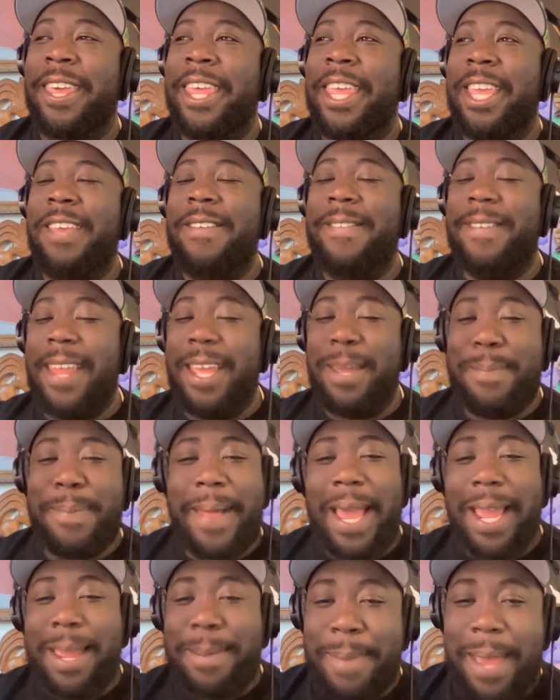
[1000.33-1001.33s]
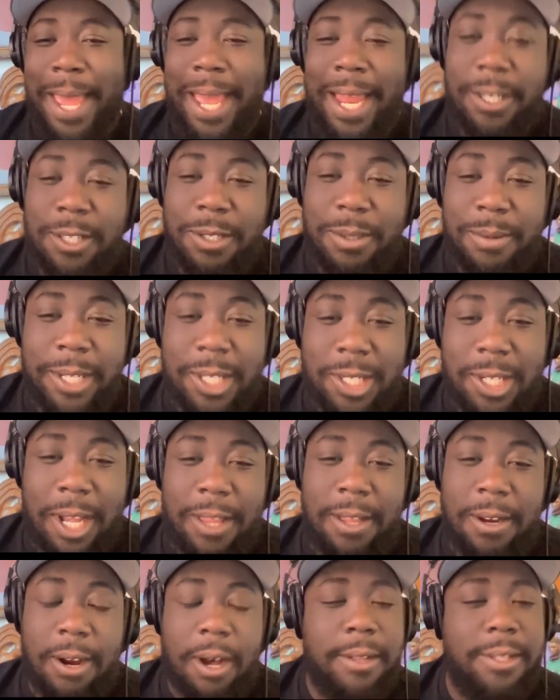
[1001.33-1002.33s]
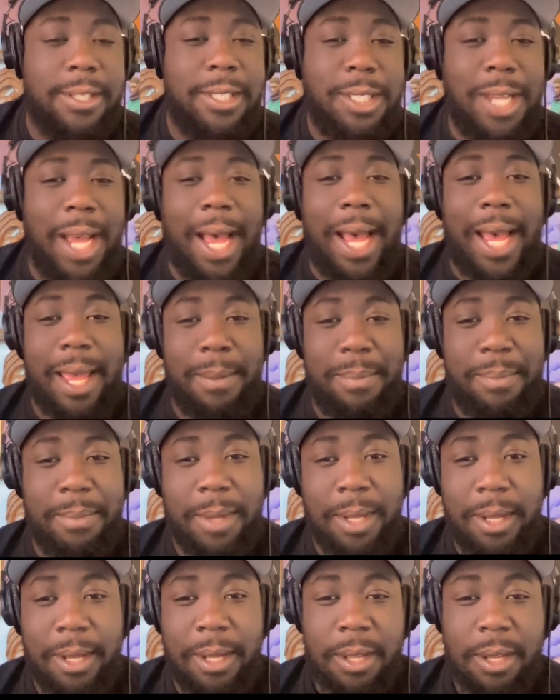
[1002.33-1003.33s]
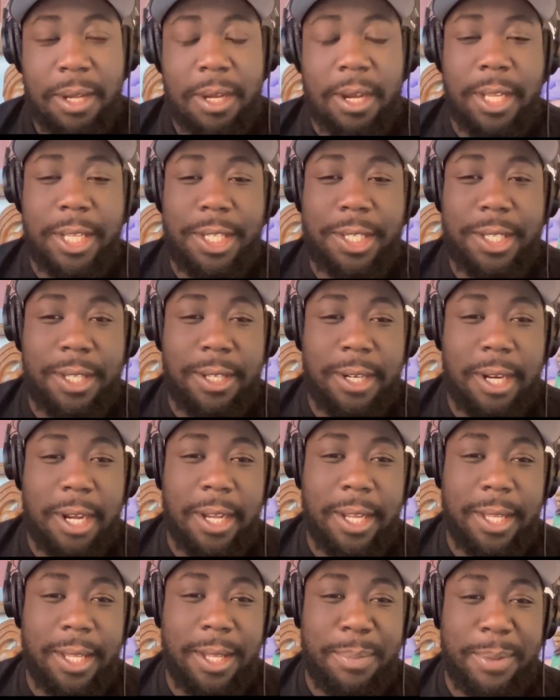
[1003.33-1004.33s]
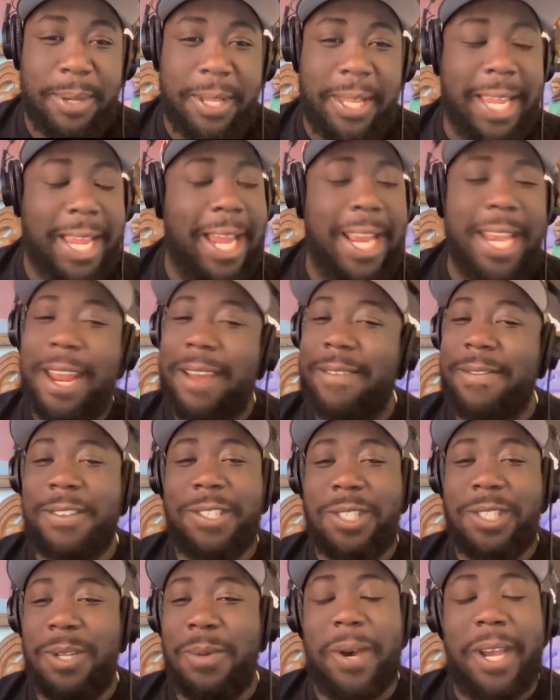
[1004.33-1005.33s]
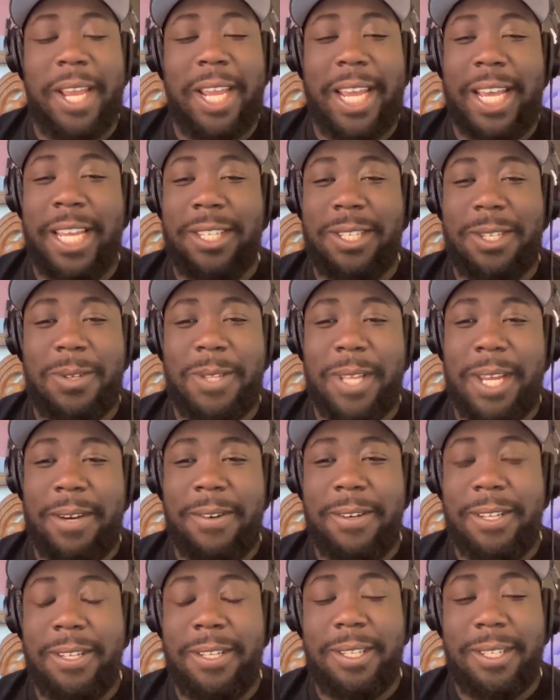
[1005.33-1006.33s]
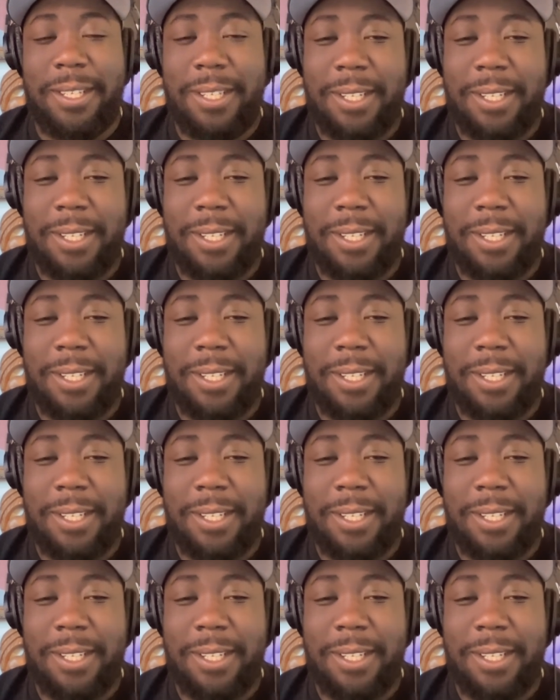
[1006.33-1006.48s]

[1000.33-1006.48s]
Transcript: even like black men to each other all the time call each other ugly. But like, I've never seen white guys do that really.